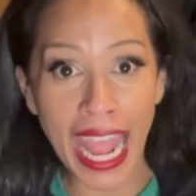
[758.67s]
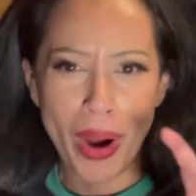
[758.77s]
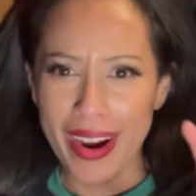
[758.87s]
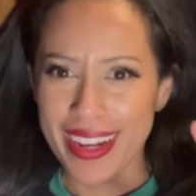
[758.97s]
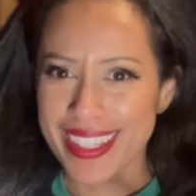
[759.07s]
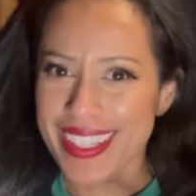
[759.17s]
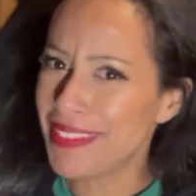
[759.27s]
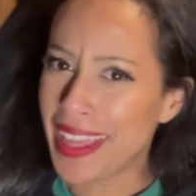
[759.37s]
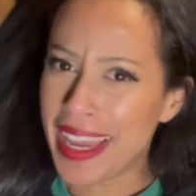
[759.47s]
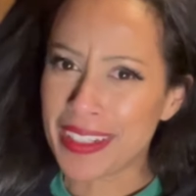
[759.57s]
Whereas
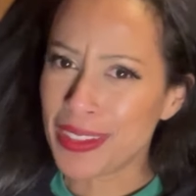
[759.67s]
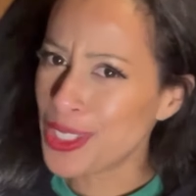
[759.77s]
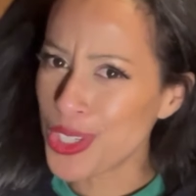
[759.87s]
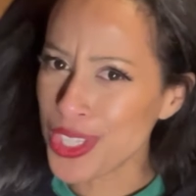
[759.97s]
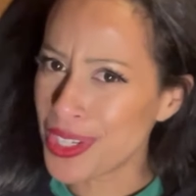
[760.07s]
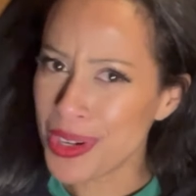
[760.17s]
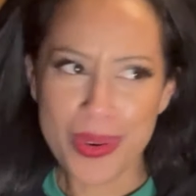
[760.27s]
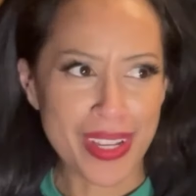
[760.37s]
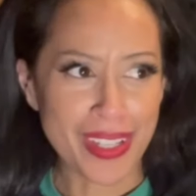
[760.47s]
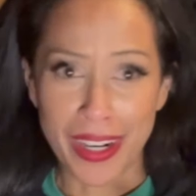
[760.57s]
like Lynch's
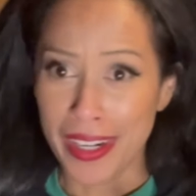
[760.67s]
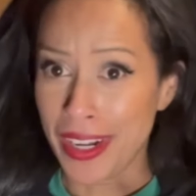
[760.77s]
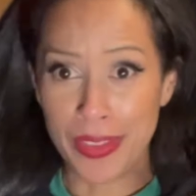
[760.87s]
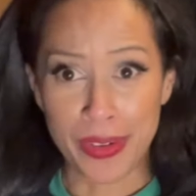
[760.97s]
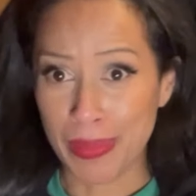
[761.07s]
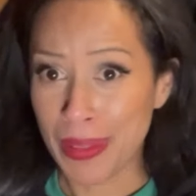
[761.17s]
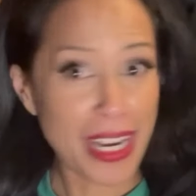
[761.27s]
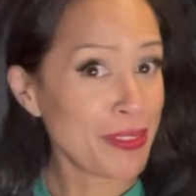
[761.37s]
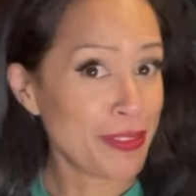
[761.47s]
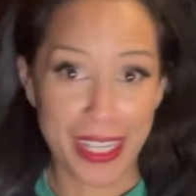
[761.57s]
Dune is on another
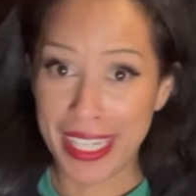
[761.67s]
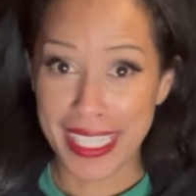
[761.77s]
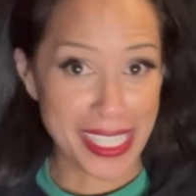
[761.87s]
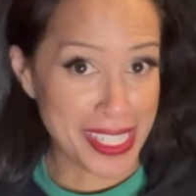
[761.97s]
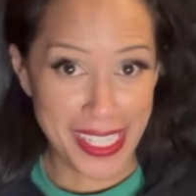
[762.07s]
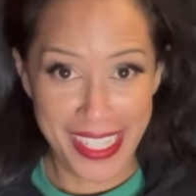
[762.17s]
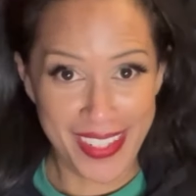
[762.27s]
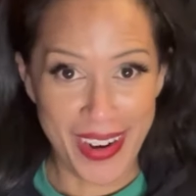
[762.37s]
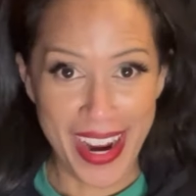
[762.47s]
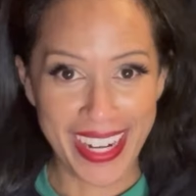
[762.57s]
plane of fucking existence,
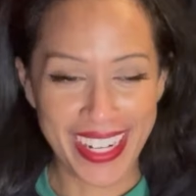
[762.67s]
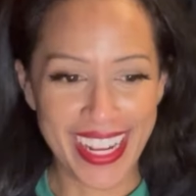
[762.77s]
right?